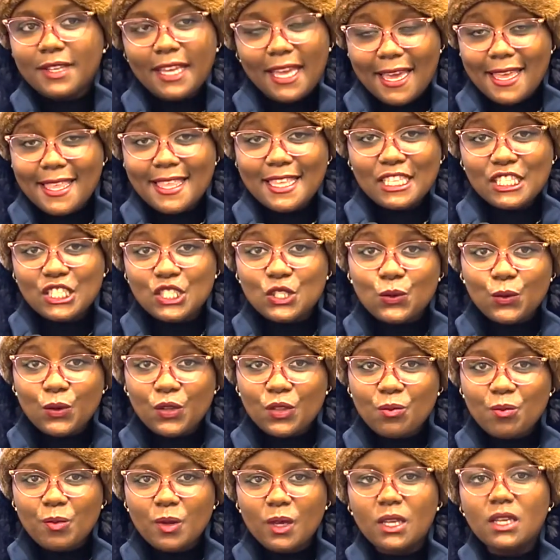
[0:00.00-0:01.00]
Kenyans
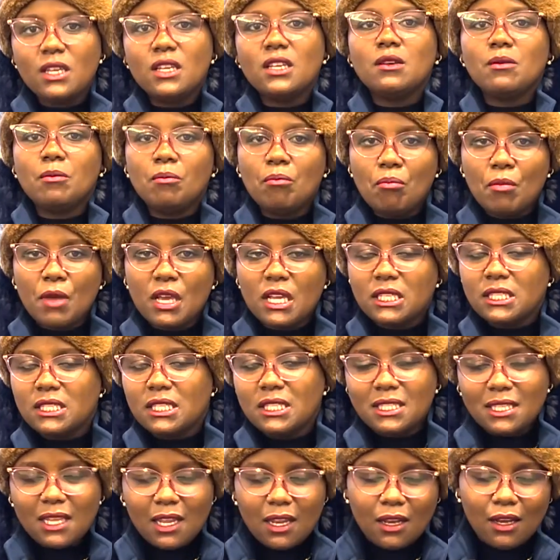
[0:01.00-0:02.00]
with me makes
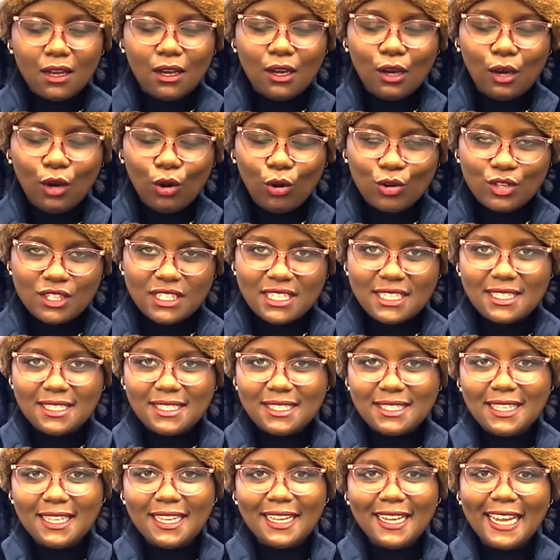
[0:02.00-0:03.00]
it a lot
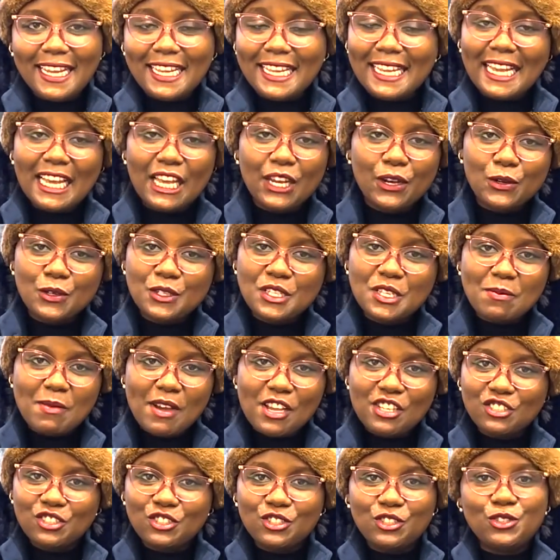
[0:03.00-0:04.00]
easier. I cannot
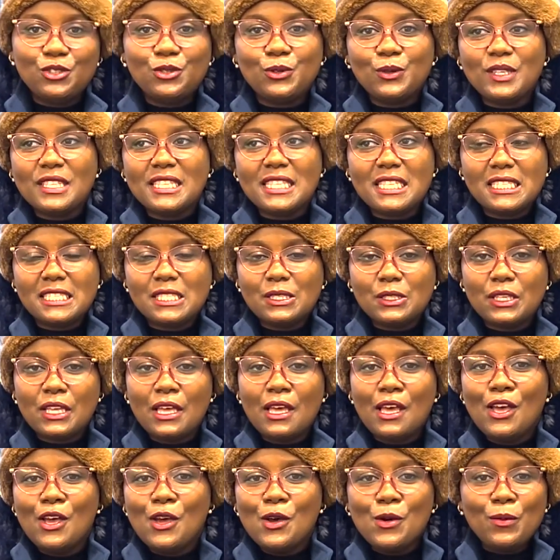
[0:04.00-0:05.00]
imagine doing this
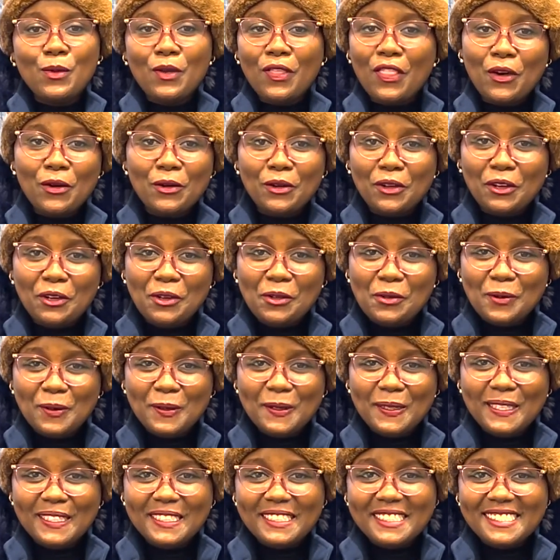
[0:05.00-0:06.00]
without
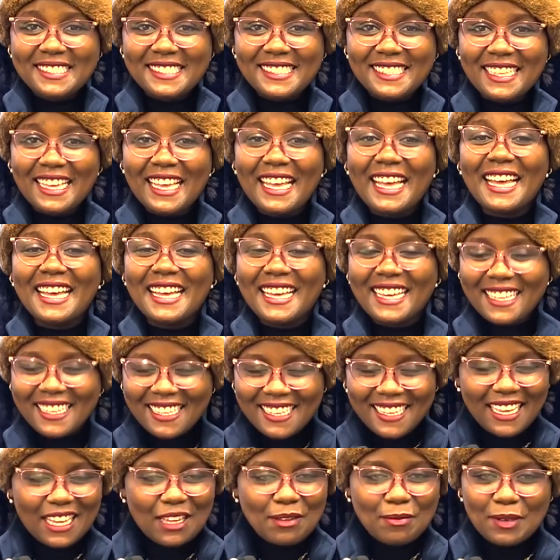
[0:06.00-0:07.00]
anyone else.
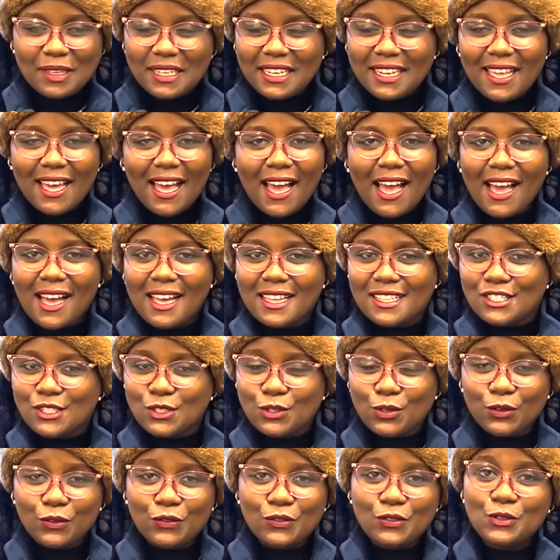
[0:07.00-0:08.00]
I mean, hats
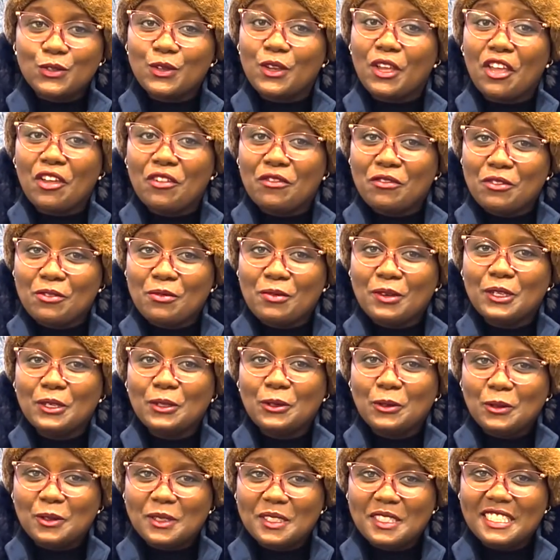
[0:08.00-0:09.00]
off to everyone
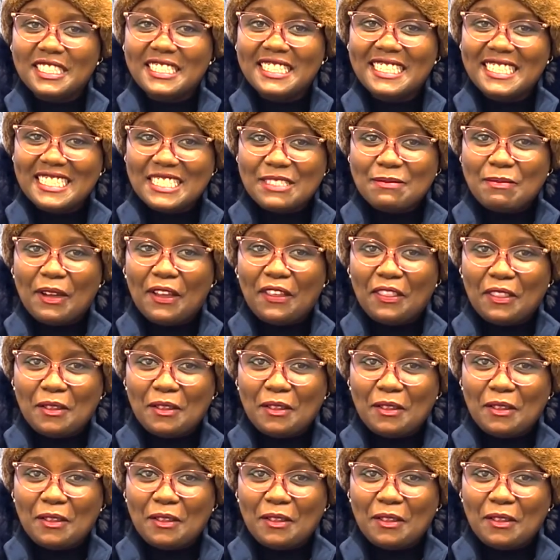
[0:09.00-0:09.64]
who did this by